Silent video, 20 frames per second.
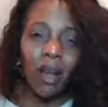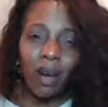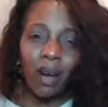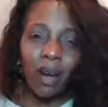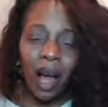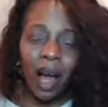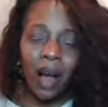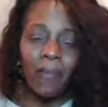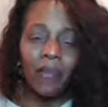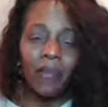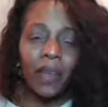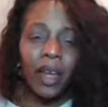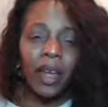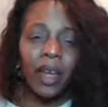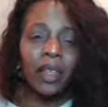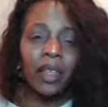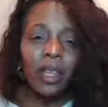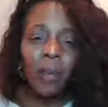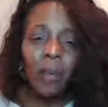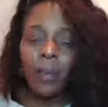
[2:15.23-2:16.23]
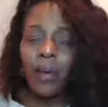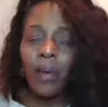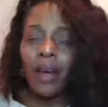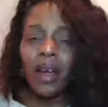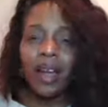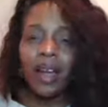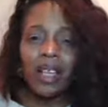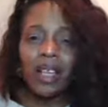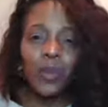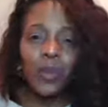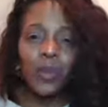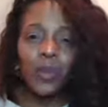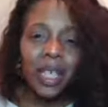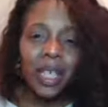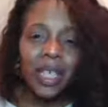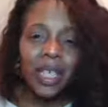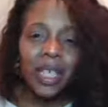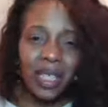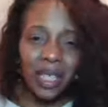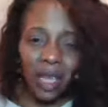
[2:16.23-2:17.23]
as we pray about
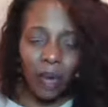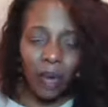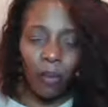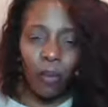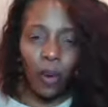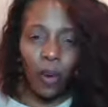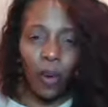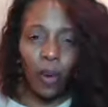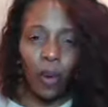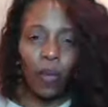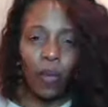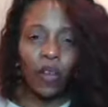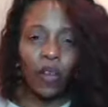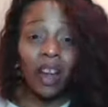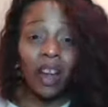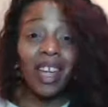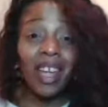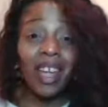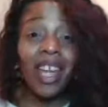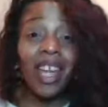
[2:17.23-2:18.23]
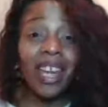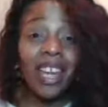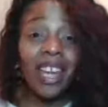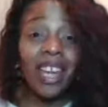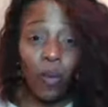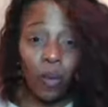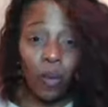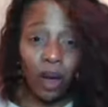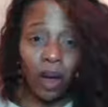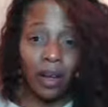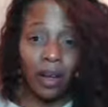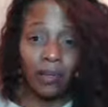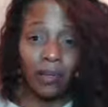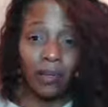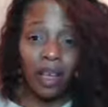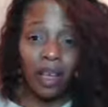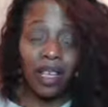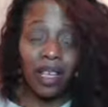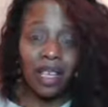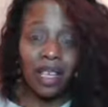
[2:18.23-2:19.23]
free to follow God, the prayer
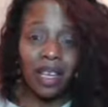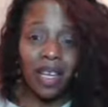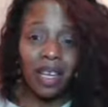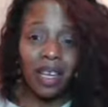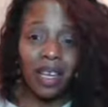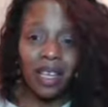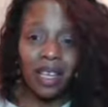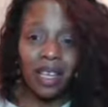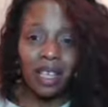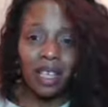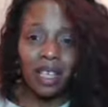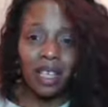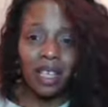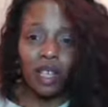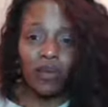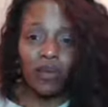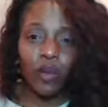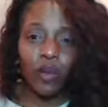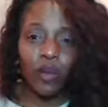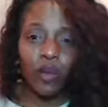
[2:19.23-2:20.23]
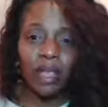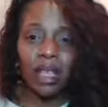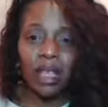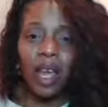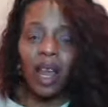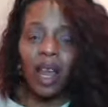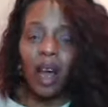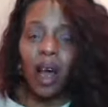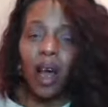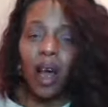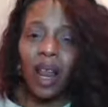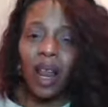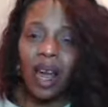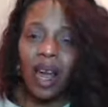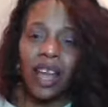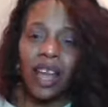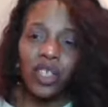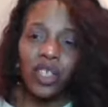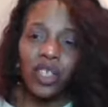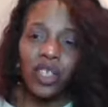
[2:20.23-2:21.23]
has been a symbol for
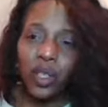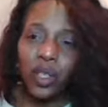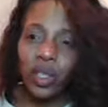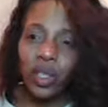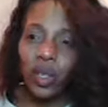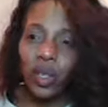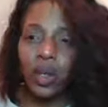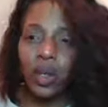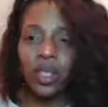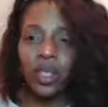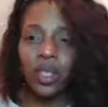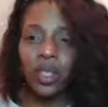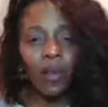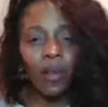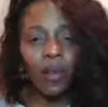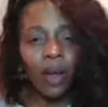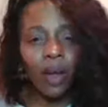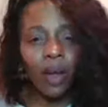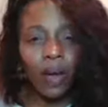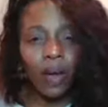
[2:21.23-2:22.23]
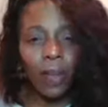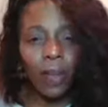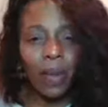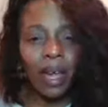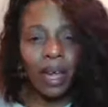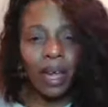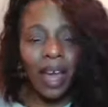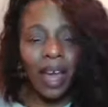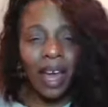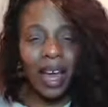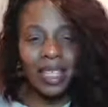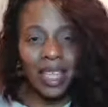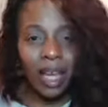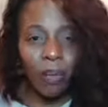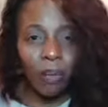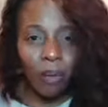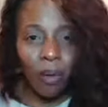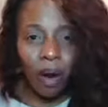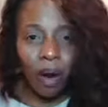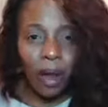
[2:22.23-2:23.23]
anyone under the sound of Katina's voice.
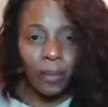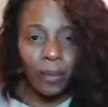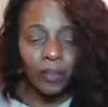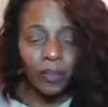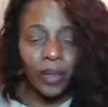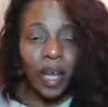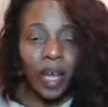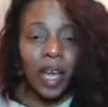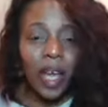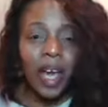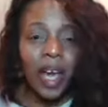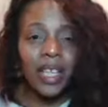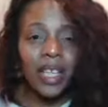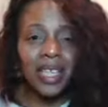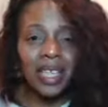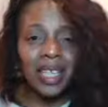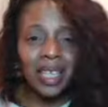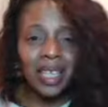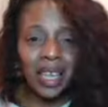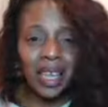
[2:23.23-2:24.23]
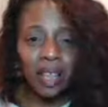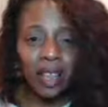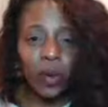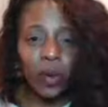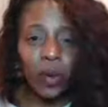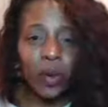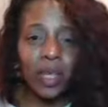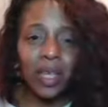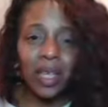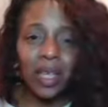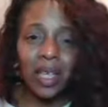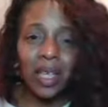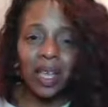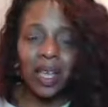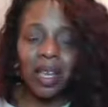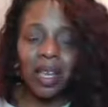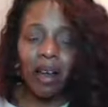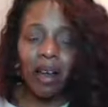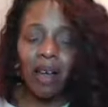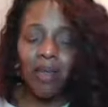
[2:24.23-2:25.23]
All I ask you to do is agree with me
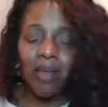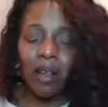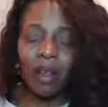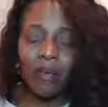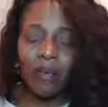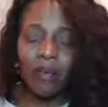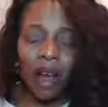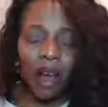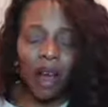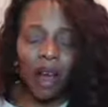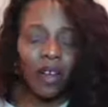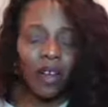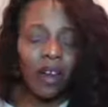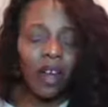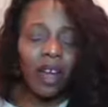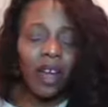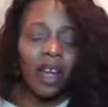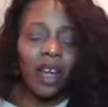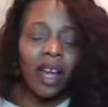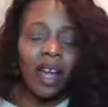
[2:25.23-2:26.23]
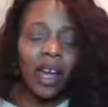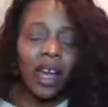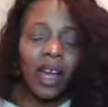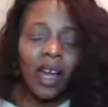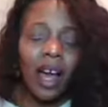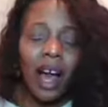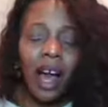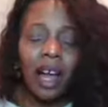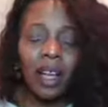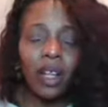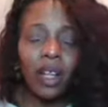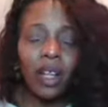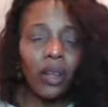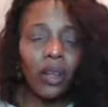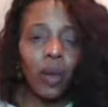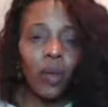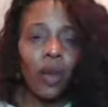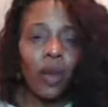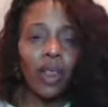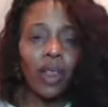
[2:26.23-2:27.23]
as I pray. And together we're
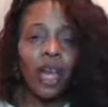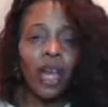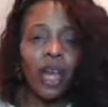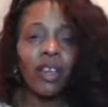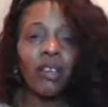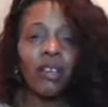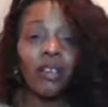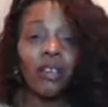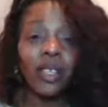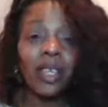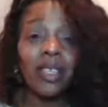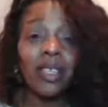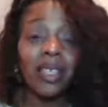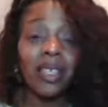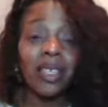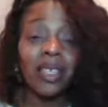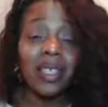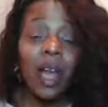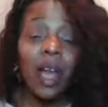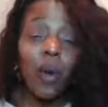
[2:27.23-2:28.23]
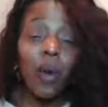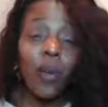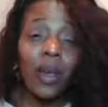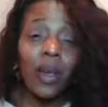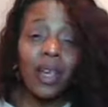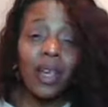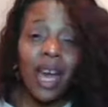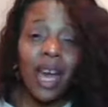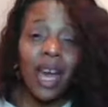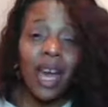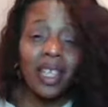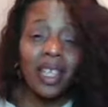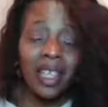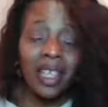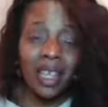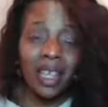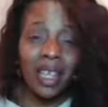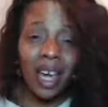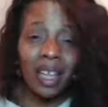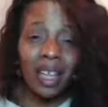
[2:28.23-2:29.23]
seeking our Heavenly Father. Hallelujah.
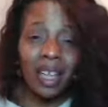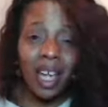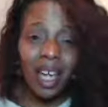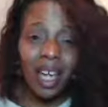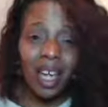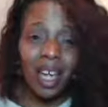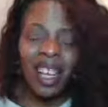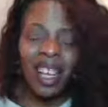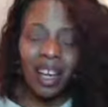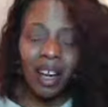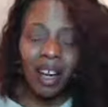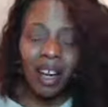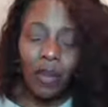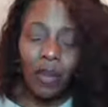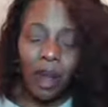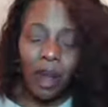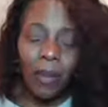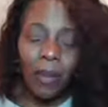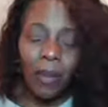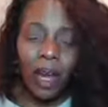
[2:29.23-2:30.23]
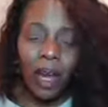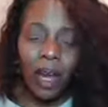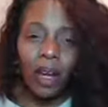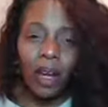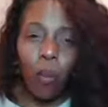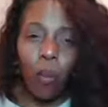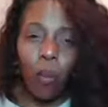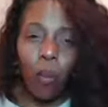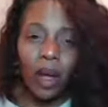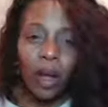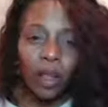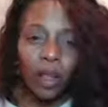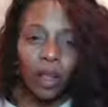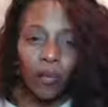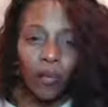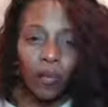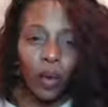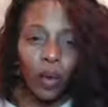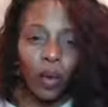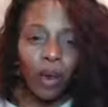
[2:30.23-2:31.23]
We thank you, Jesus. We gather
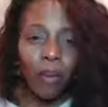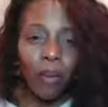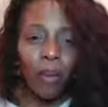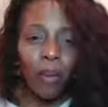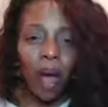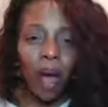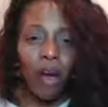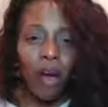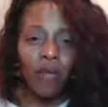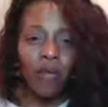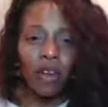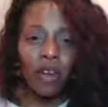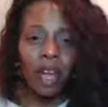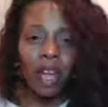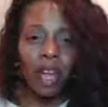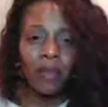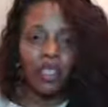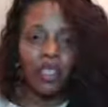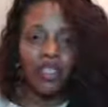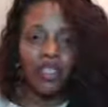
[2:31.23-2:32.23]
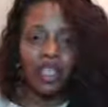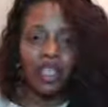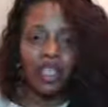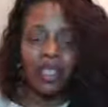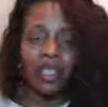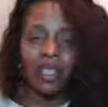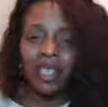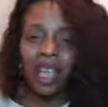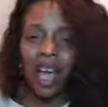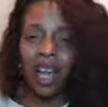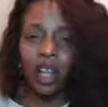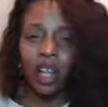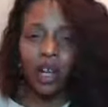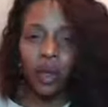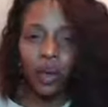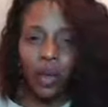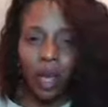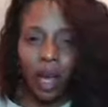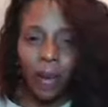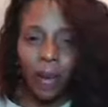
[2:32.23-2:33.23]
together in agreement in the
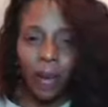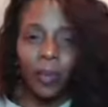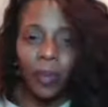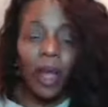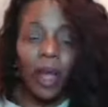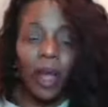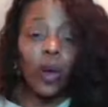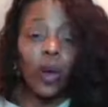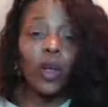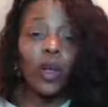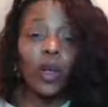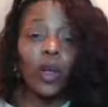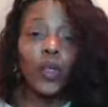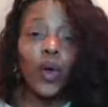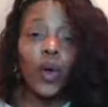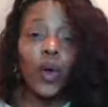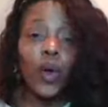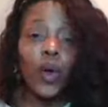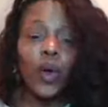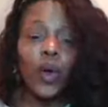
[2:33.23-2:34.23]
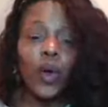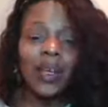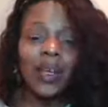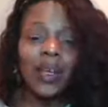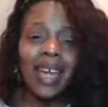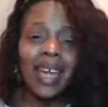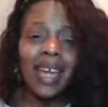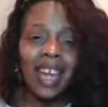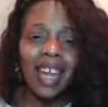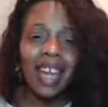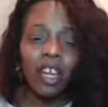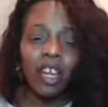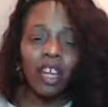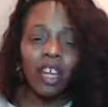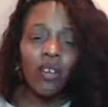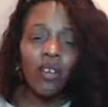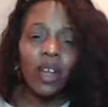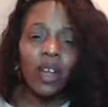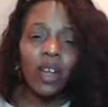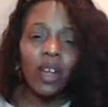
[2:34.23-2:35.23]
wonderful and powerful name of Jesus.
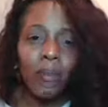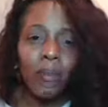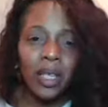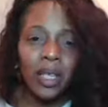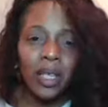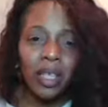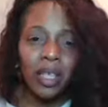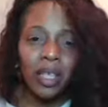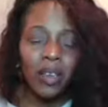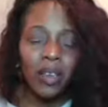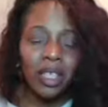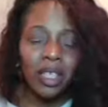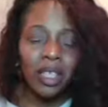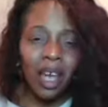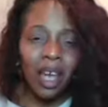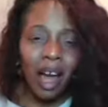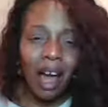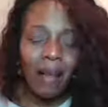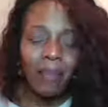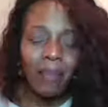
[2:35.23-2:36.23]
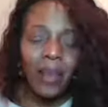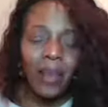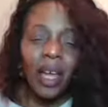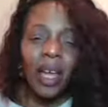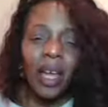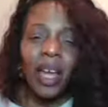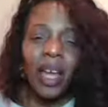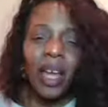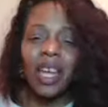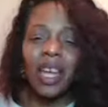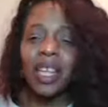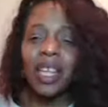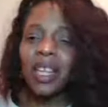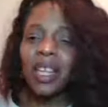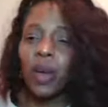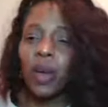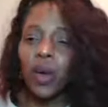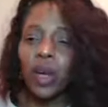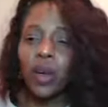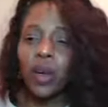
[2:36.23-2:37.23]
Hallelujah. Where two or more are gathered, you're
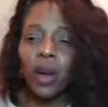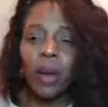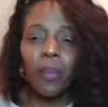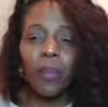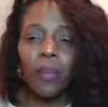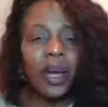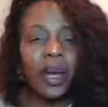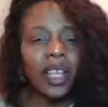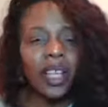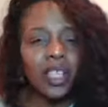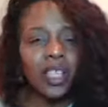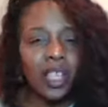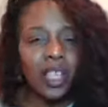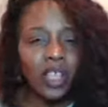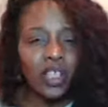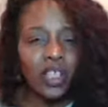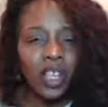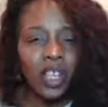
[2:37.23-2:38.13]
in the midst of us, God.